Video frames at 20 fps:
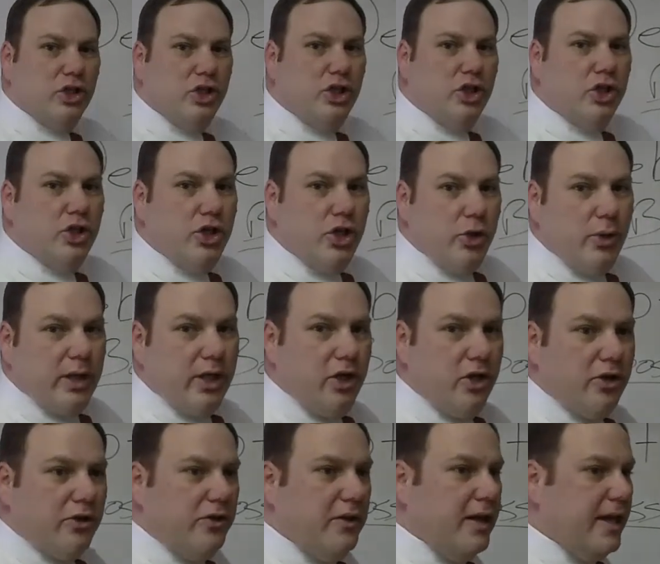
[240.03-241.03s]
you're doing
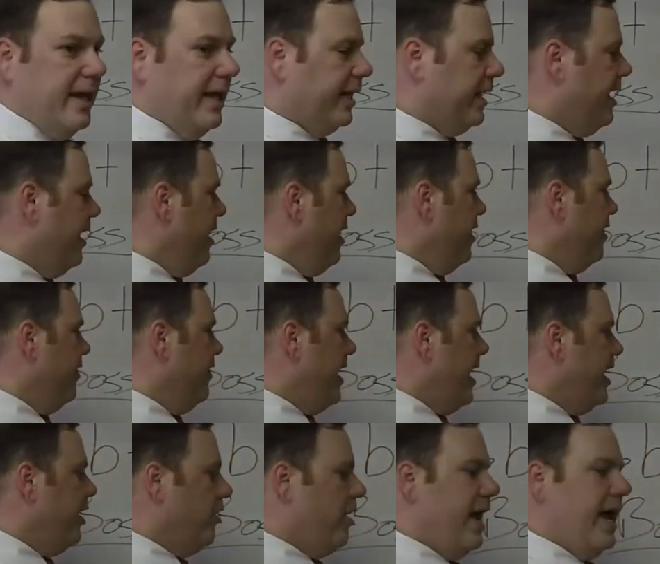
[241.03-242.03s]
your thing,
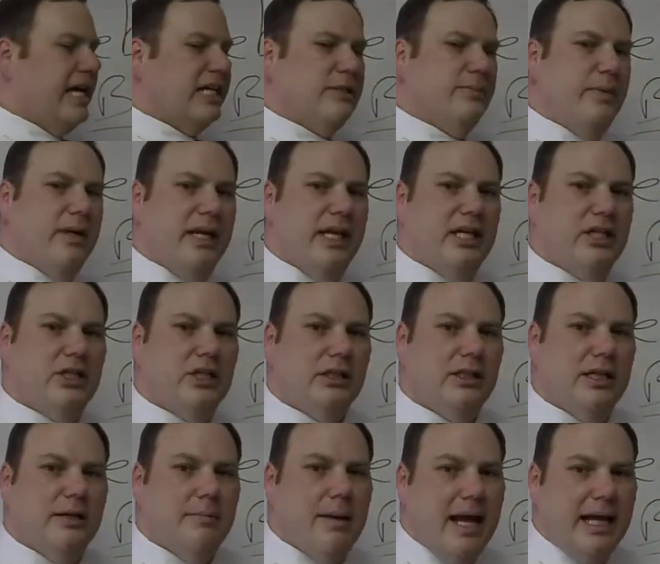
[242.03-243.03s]
they are
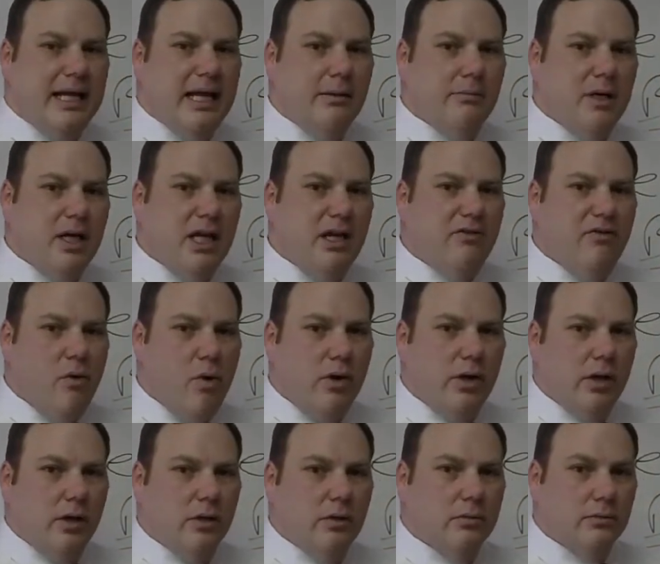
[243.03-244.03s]
exponentially making money for
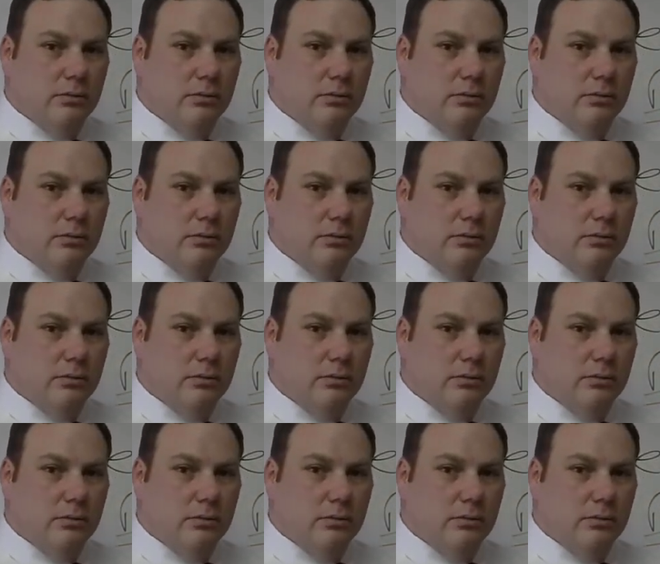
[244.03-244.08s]
you.